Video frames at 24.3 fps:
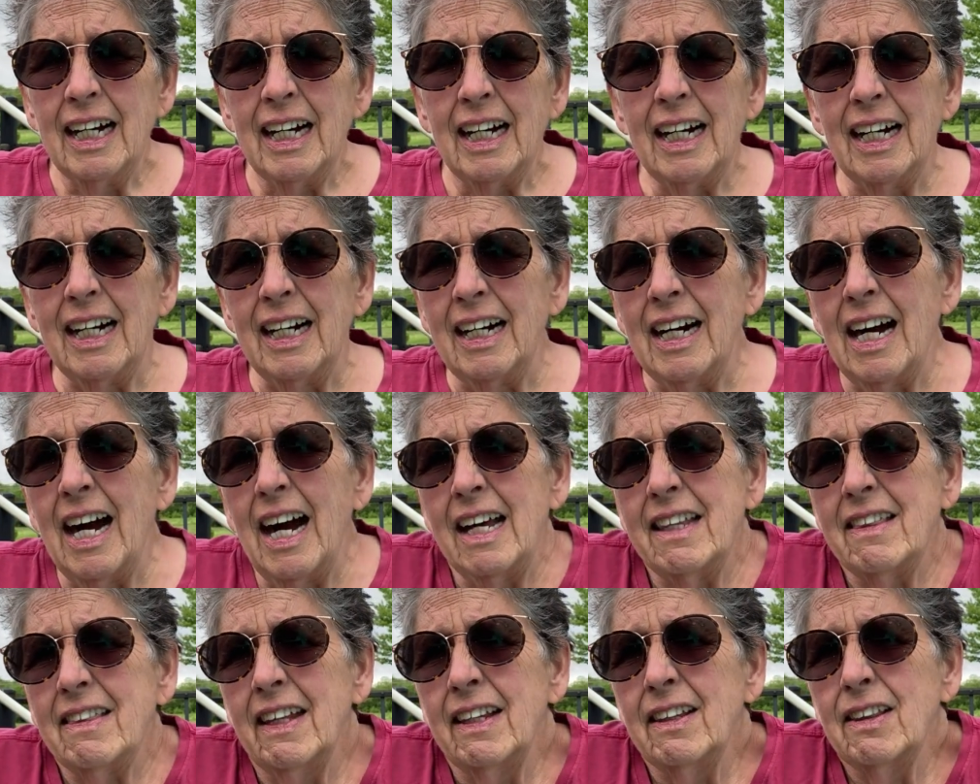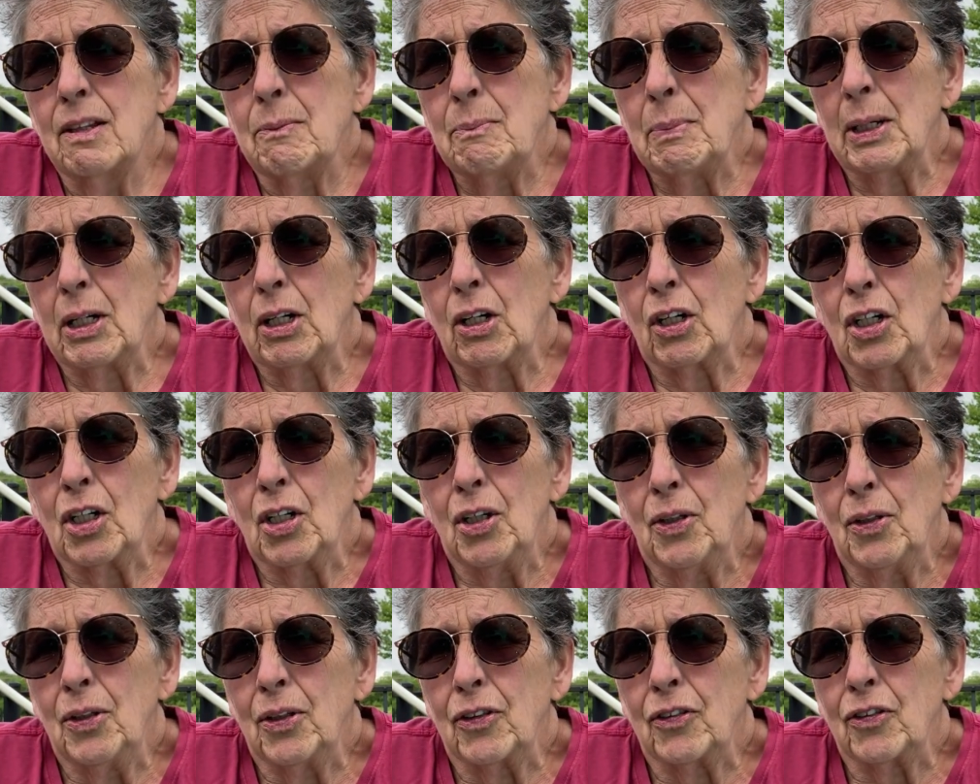I think the
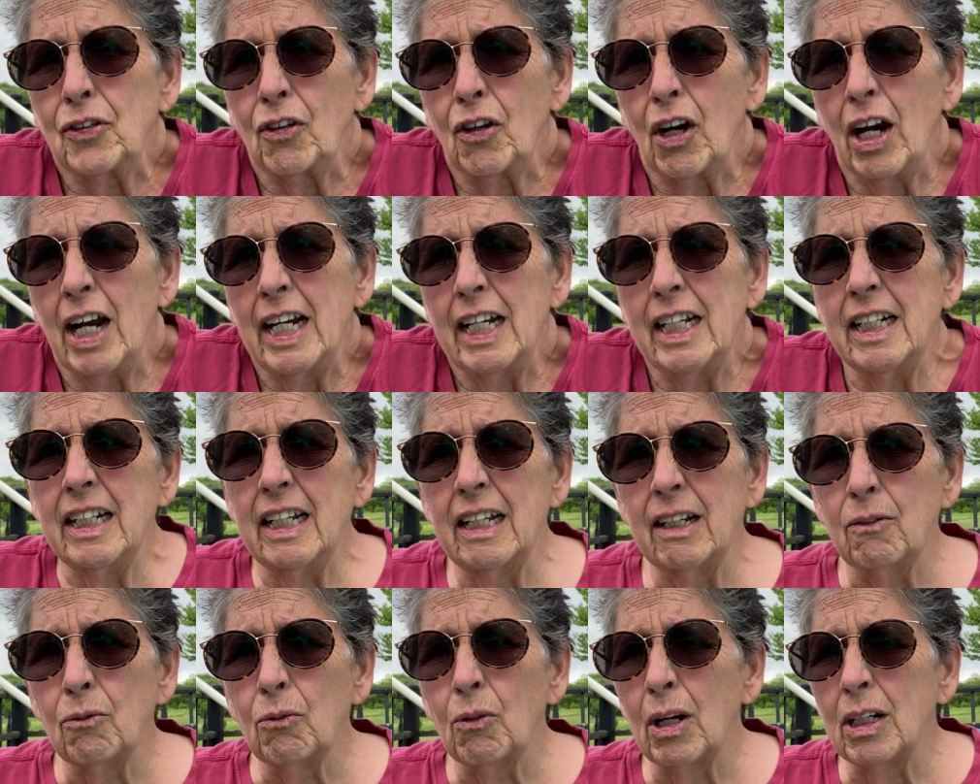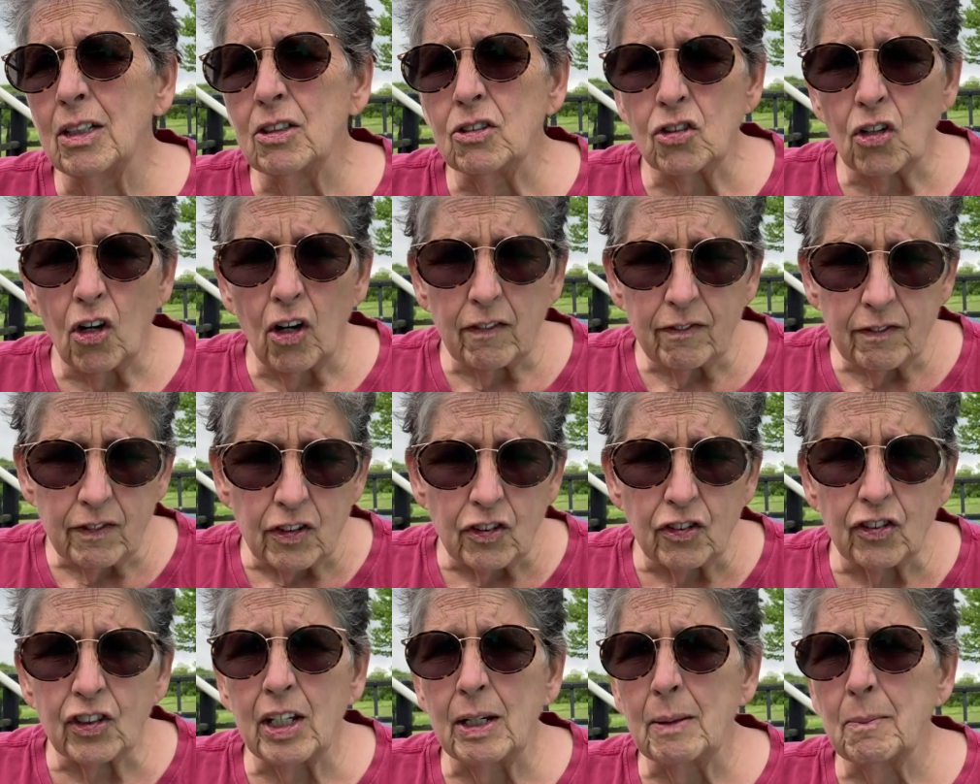Barracuda is great. It runs off the
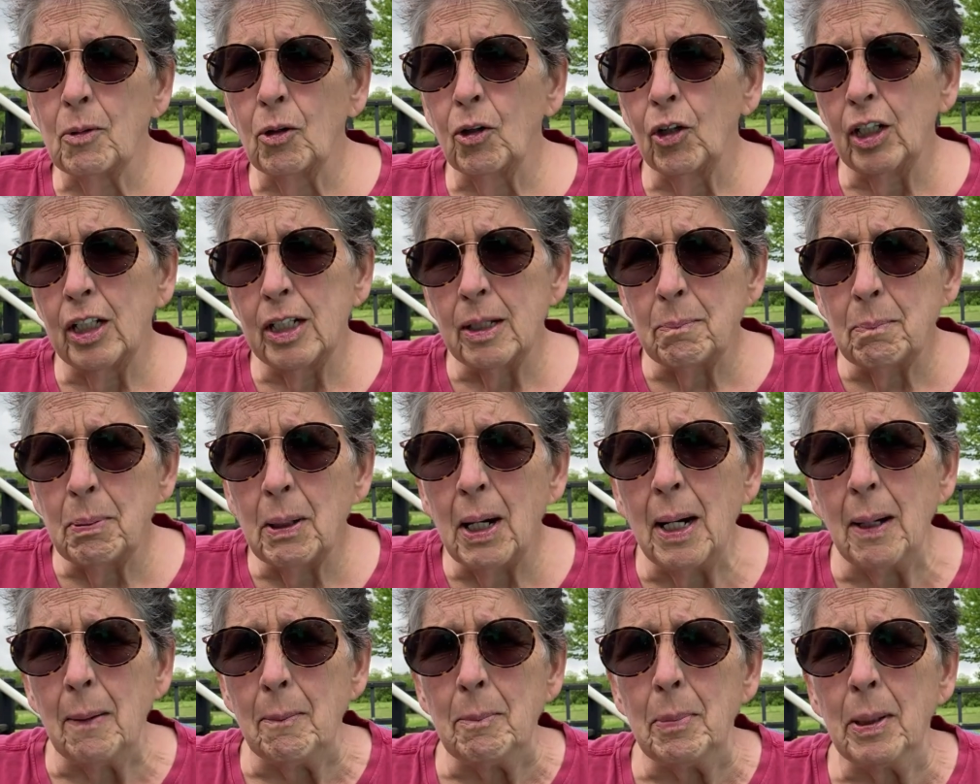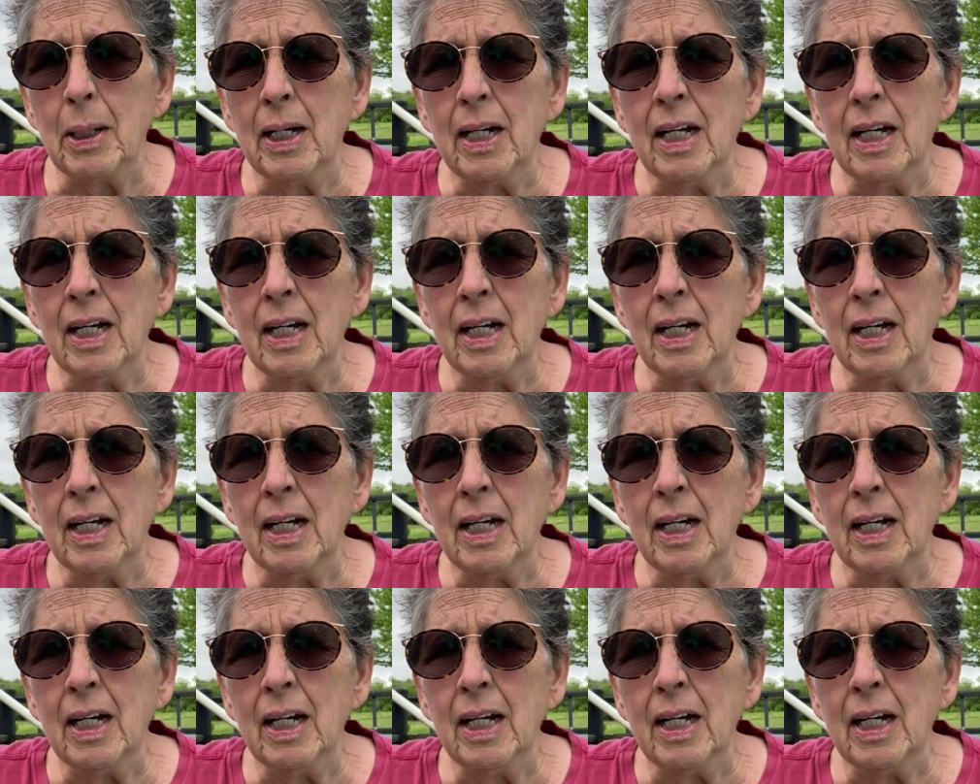skimmer and the pump.